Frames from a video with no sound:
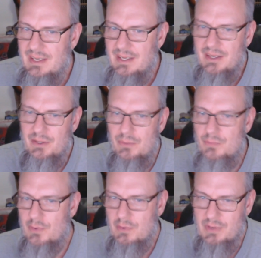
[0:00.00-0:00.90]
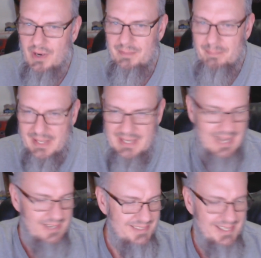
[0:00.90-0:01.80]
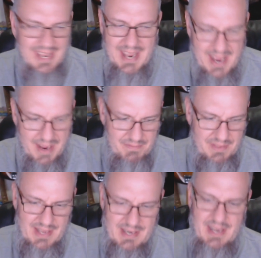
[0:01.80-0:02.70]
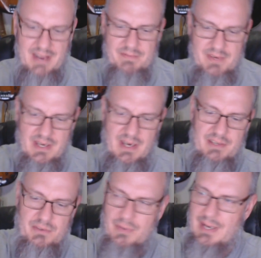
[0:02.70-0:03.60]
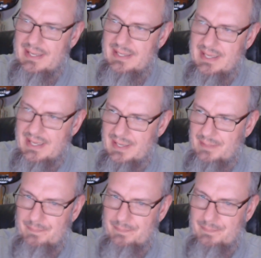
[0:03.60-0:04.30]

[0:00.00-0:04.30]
Oh, folk art, man, I actually have that. I have not tried it yet.